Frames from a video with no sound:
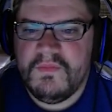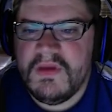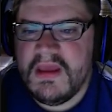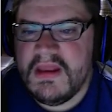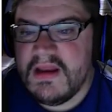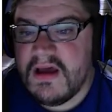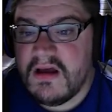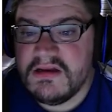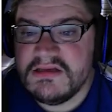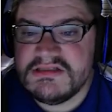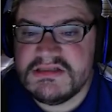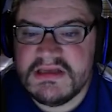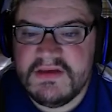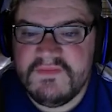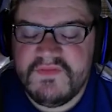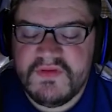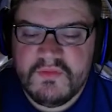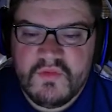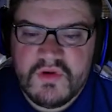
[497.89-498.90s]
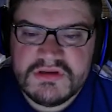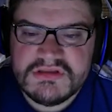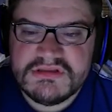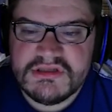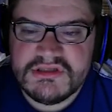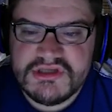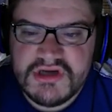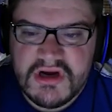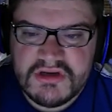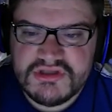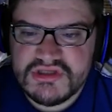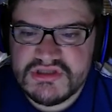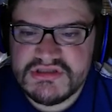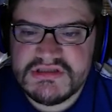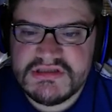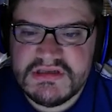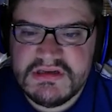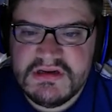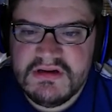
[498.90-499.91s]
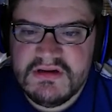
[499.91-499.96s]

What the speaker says: and honestly, if it was the Chargers,